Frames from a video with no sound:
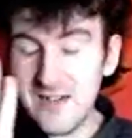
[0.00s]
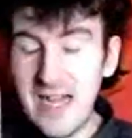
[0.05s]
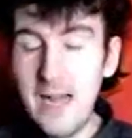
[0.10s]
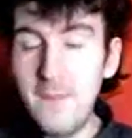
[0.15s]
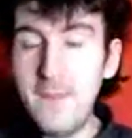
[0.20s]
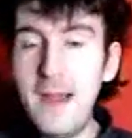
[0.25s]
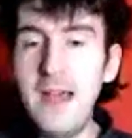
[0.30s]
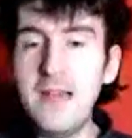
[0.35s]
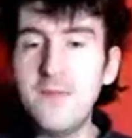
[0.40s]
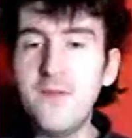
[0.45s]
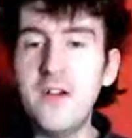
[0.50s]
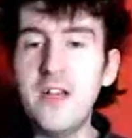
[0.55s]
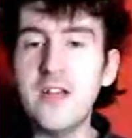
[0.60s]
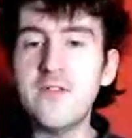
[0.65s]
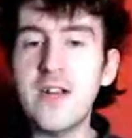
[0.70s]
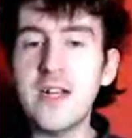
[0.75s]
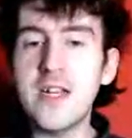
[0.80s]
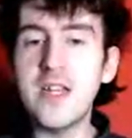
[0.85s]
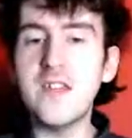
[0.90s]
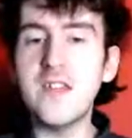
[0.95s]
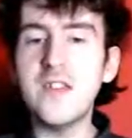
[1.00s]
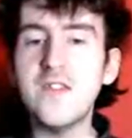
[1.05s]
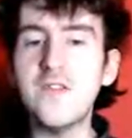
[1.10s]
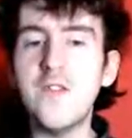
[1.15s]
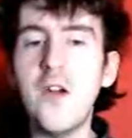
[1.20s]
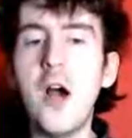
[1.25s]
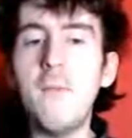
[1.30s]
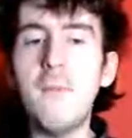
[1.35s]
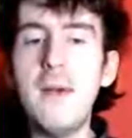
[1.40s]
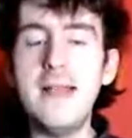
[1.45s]
try at various points try to
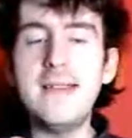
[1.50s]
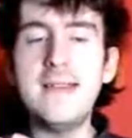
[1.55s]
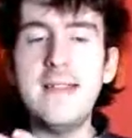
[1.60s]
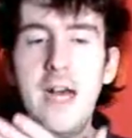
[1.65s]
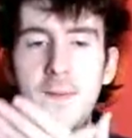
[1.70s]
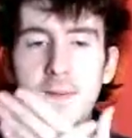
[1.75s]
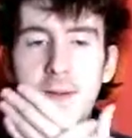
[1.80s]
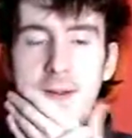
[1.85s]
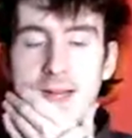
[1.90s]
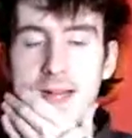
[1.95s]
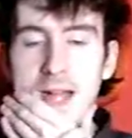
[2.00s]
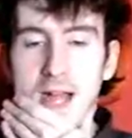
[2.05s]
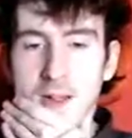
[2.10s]
stop myself from